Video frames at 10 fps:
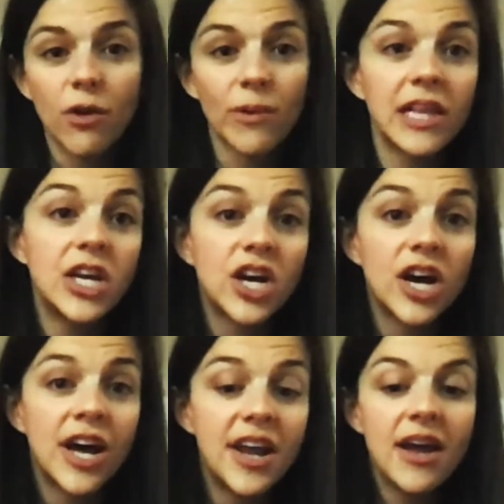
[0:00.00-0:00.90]
that are really
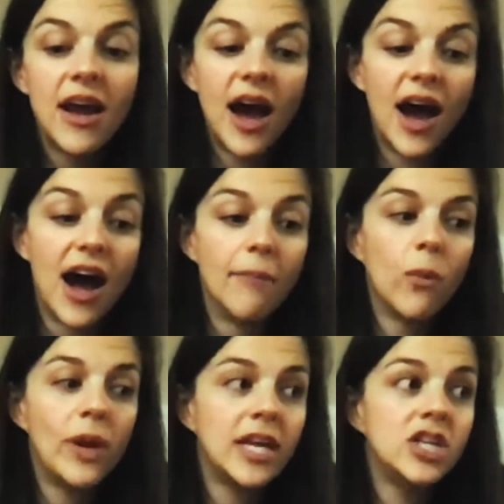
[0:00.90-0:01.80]
good.
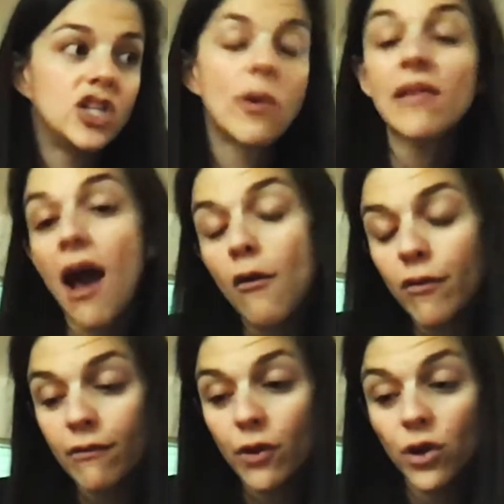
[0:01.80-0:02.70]
We don't allow
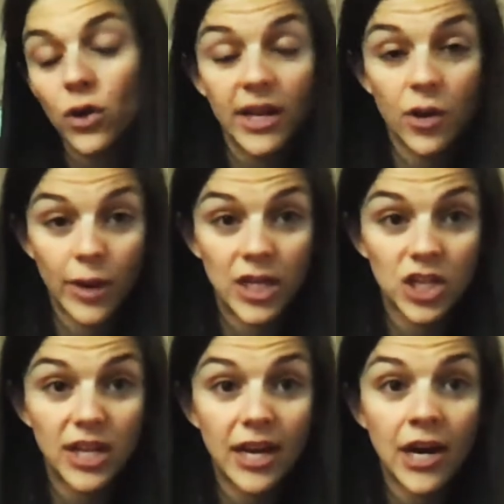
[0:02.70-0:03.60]
for vertical
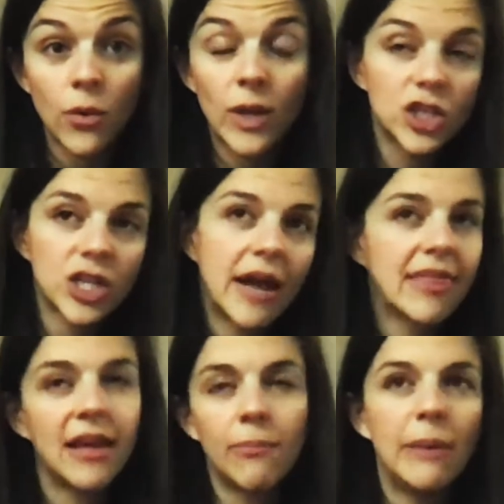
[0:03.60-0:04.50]
integration here, which I
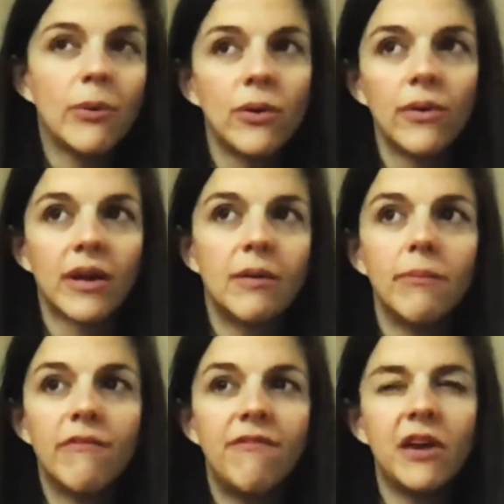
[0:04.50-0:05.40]
think people
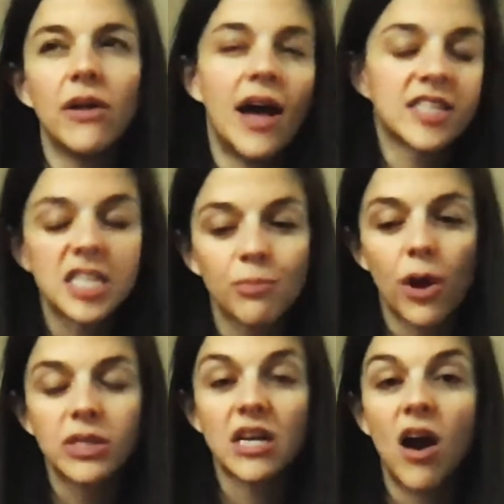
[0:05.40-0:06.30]
can feel has its
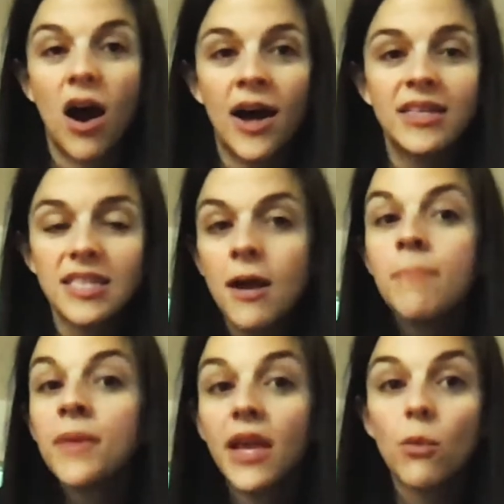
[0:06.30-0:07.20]
pros and cons.
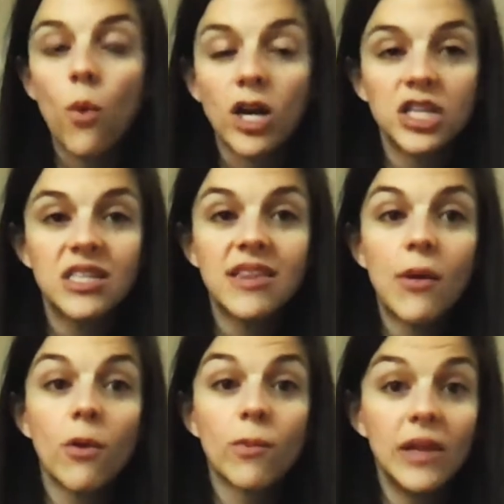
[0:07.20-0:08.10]
In Washington, they were